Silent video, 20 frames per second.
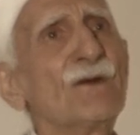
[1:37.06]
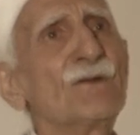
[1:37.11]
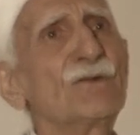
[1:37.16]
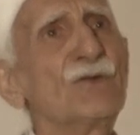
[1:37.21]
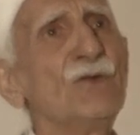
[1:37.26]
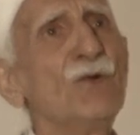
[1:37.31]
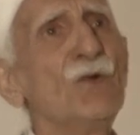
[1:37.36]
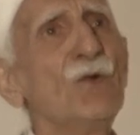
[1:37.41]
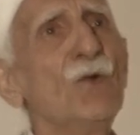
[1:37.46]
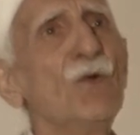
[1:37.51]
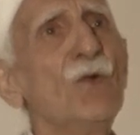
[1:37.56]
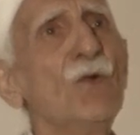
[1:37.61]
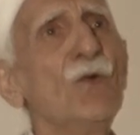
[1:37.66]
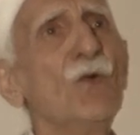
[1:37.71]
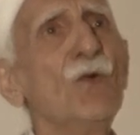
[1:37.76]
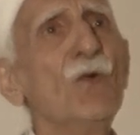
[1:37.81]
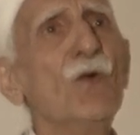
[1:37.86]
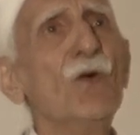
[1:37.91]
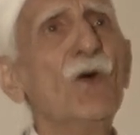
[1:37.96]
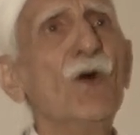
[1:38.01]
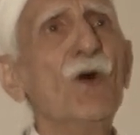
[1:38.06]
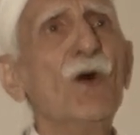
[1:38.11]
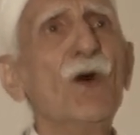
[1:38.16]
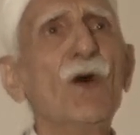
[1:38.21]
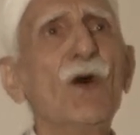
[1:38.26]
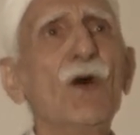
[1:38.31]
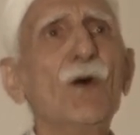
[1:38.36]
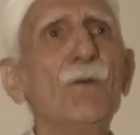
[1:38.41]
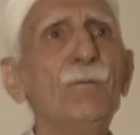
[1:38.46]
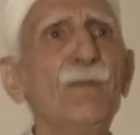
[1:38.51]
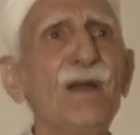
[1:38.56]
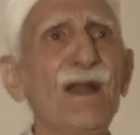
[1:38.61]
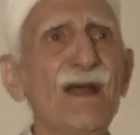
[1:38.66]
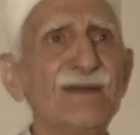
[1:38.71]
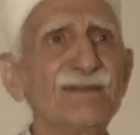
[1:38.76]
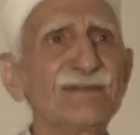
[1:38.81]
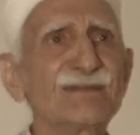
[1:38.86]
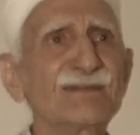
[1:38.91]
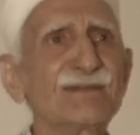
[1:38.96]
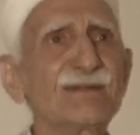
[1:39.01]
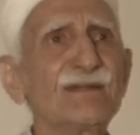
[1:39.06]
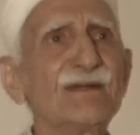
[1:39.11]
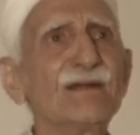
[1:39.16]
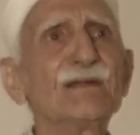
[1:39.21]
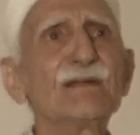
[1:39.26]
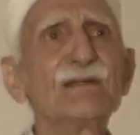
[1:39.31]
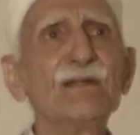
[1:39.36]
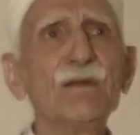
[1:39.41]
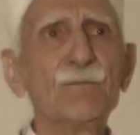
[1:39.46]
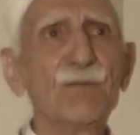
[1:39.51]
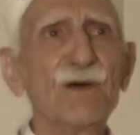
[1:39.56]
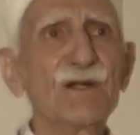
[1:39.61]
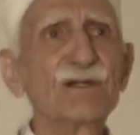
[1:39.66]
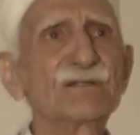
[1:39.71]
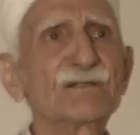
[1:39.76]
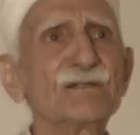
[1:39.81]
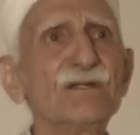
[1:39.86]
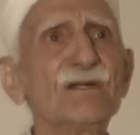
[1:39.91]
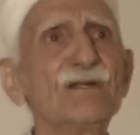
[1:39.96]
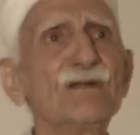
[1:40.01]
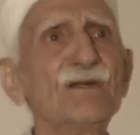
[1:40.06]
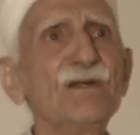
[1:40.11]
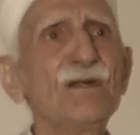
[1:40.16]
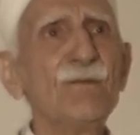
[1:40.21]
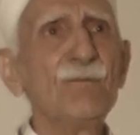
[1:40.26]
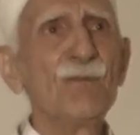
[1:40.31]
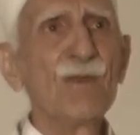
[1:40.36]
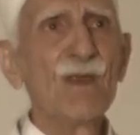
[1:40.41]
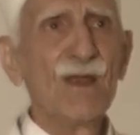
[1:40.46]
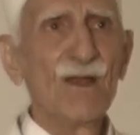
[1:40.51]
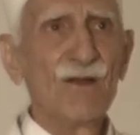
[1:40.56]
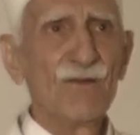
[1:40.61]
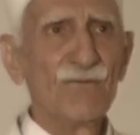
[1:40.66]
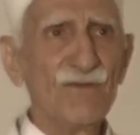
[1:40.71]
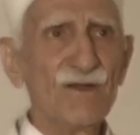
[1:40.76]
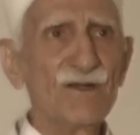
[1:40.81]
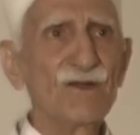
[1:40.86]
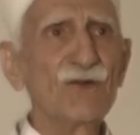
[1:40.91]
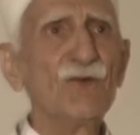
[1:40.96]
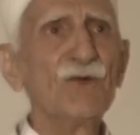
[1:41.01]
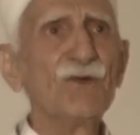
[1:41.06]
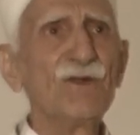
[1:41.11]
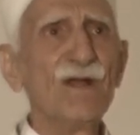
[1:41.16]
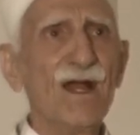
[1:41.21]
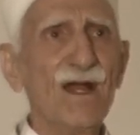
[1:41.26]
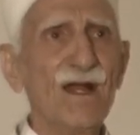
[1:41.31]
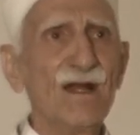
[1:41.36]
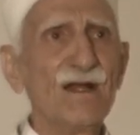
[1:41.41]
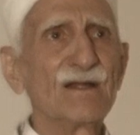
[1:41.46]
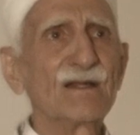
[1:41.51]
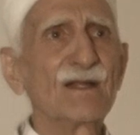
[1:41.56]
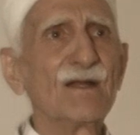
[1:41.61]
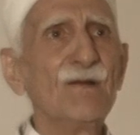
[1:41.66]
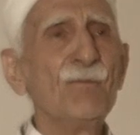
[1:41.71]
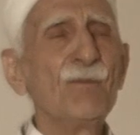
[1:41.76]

to bless the person with good health.